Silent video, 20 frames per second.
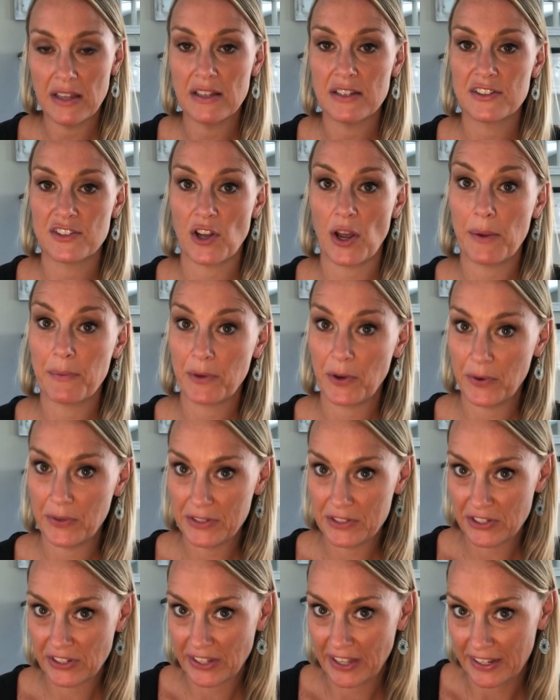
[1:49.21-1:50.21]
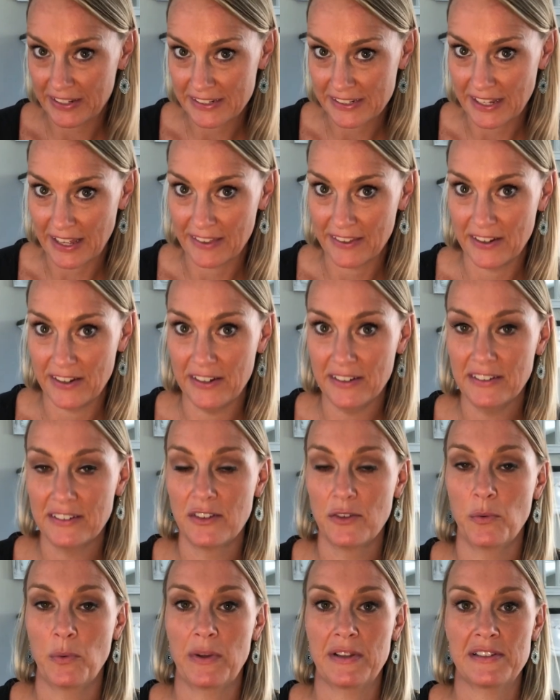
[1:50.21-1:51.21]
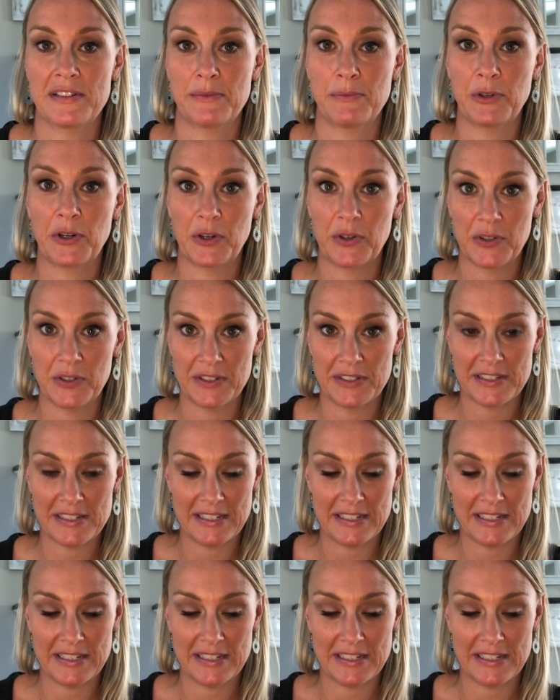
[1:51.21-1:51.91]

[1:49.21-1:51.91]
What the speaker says: So I'm going to get together with some girls